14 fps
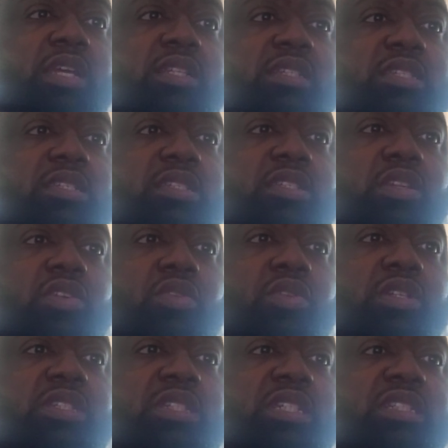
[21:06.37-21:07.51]
this is the
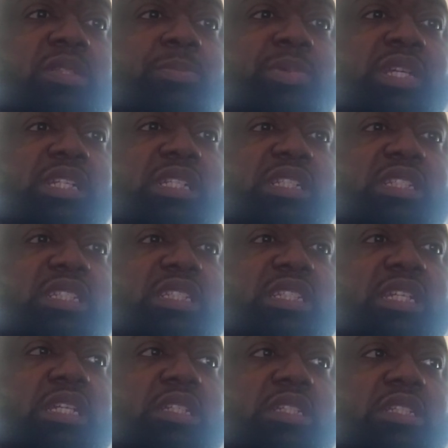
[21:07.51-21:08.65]
lowest it's been
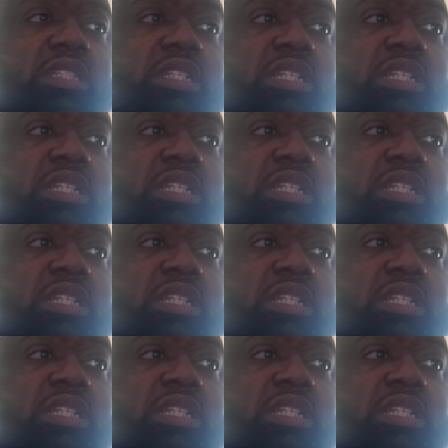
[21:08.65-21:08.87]
since